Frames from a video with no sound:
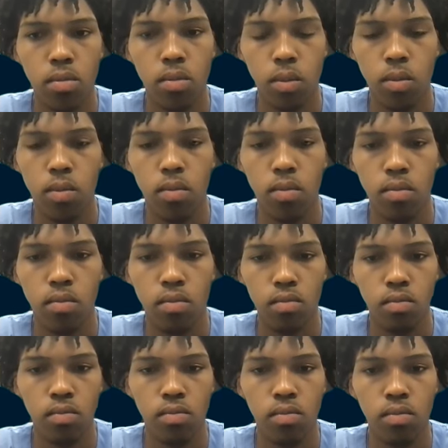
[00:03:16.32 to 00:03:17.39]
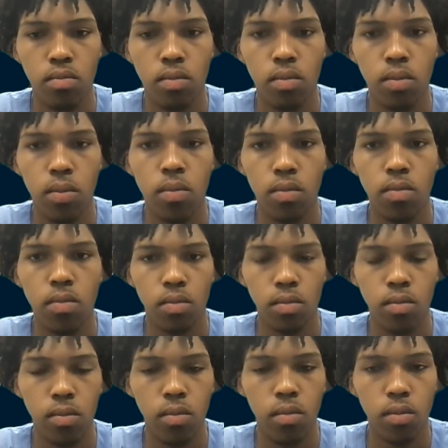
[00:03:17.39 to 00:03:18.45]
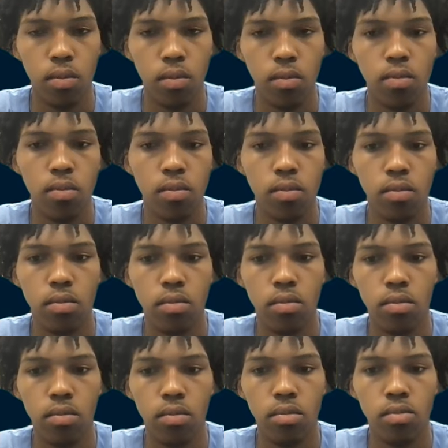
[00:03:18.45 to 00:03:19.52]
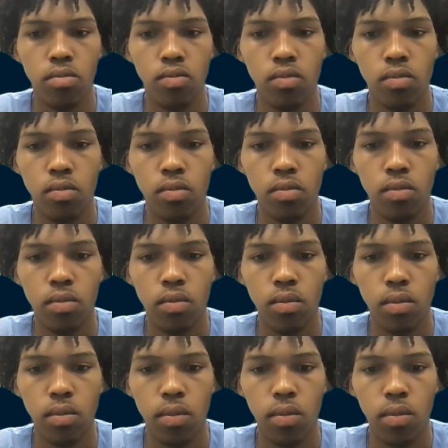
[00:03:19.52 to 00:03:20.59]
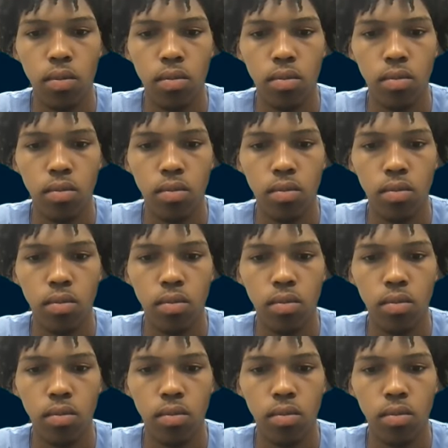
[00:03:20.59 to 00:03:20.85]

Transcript: You hadn't made one all game. What are you thinking at that point when